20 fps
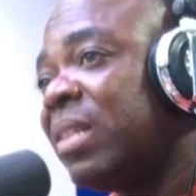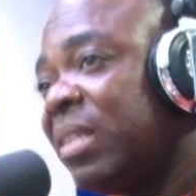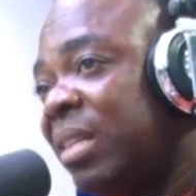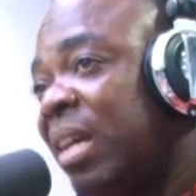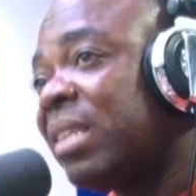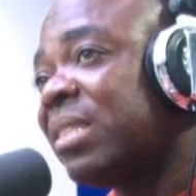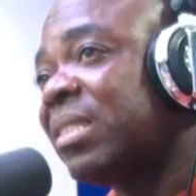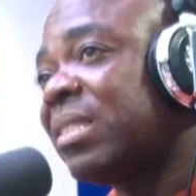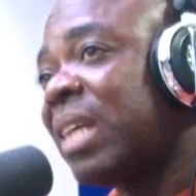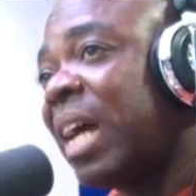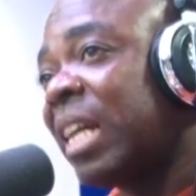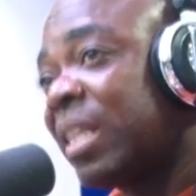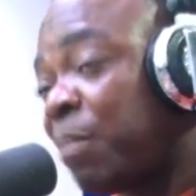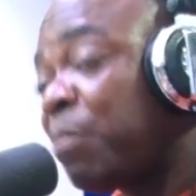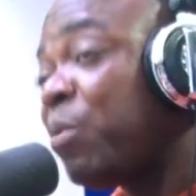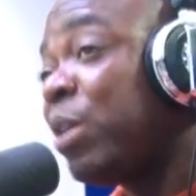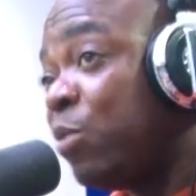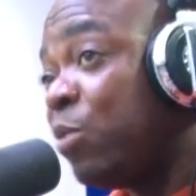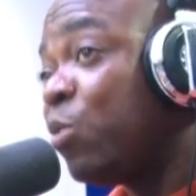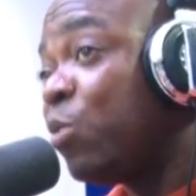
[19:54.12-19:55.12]
Yes, at the
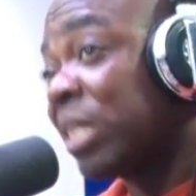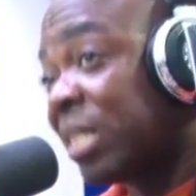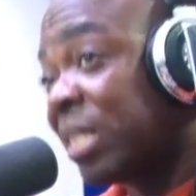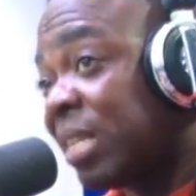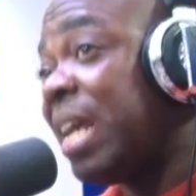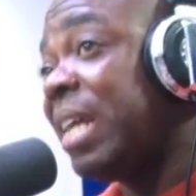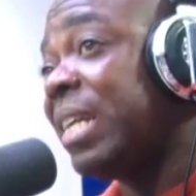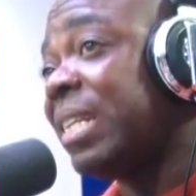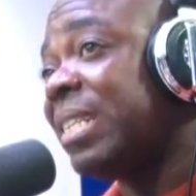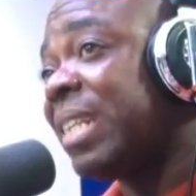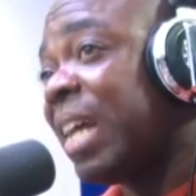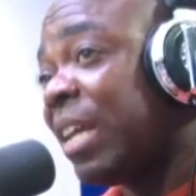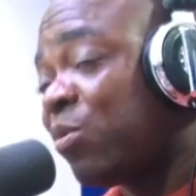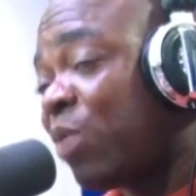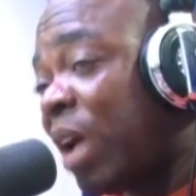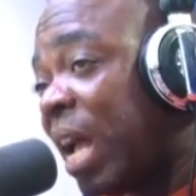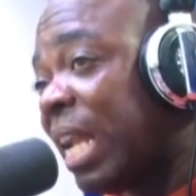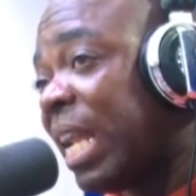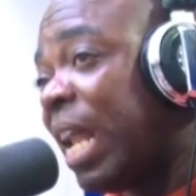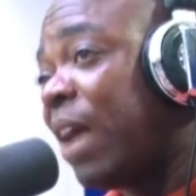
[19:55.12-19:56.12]
point he was crying. That's
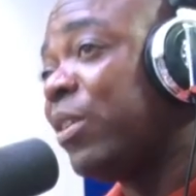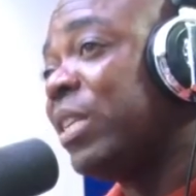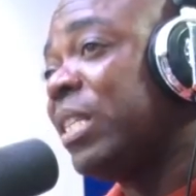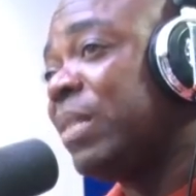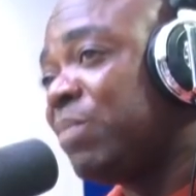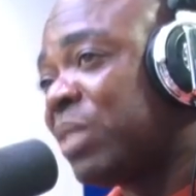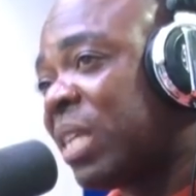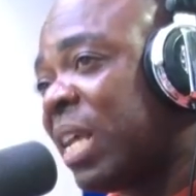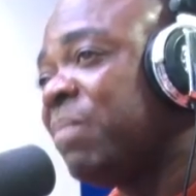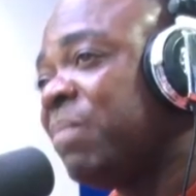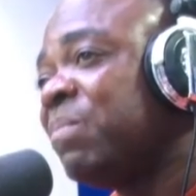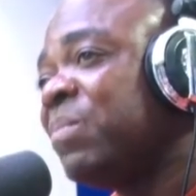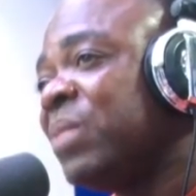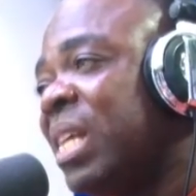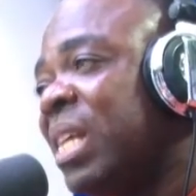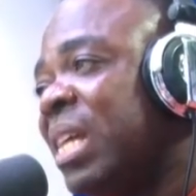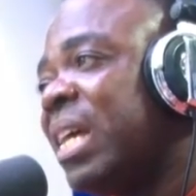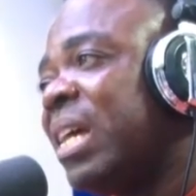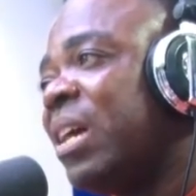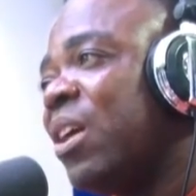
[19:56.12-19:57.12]
why I allowed him to say,
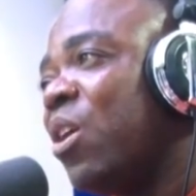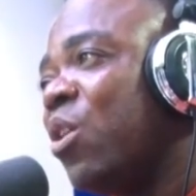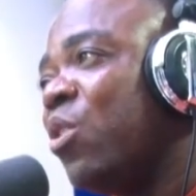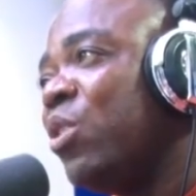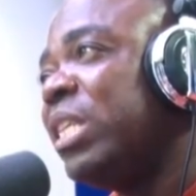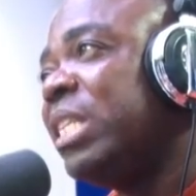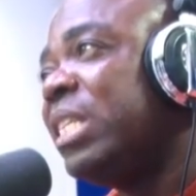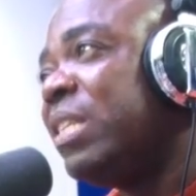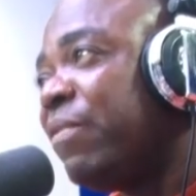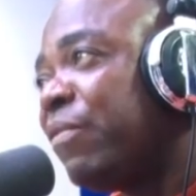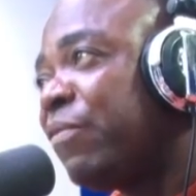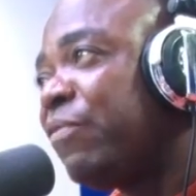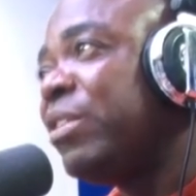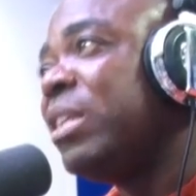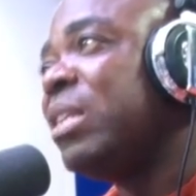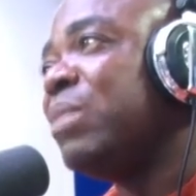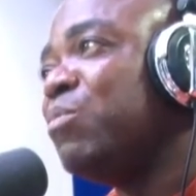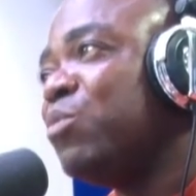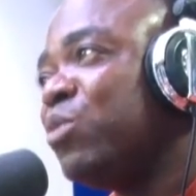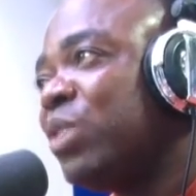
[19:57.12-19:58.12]

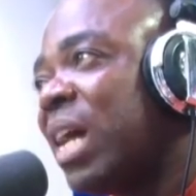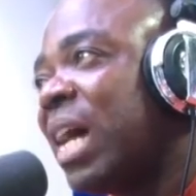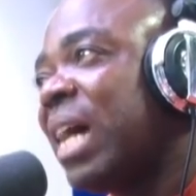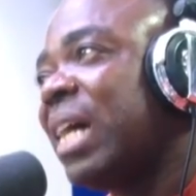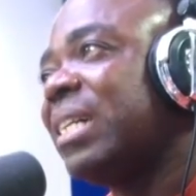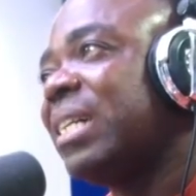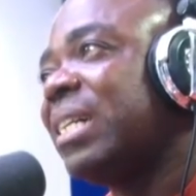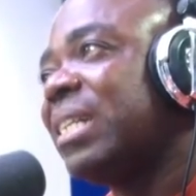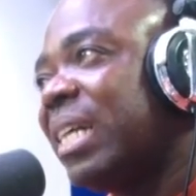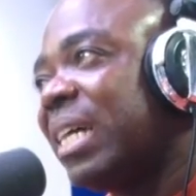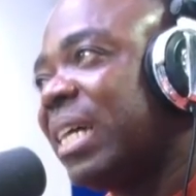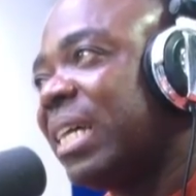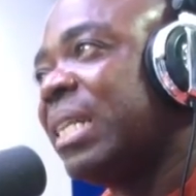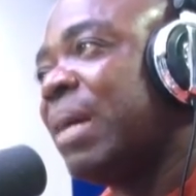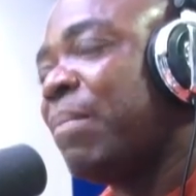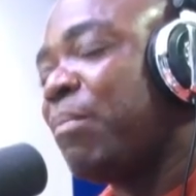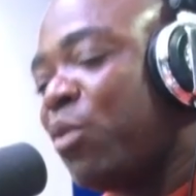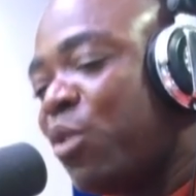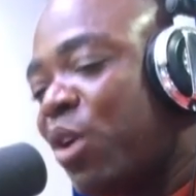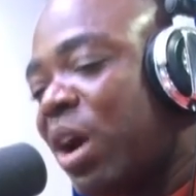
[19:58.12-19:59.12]

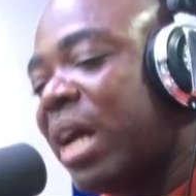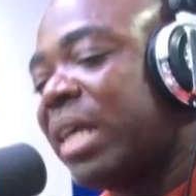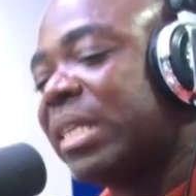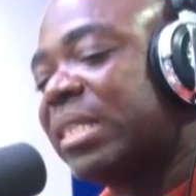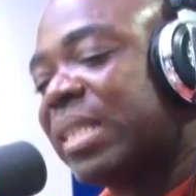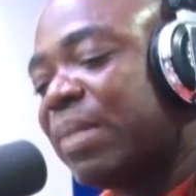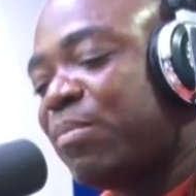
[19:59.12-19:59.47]
the more and say,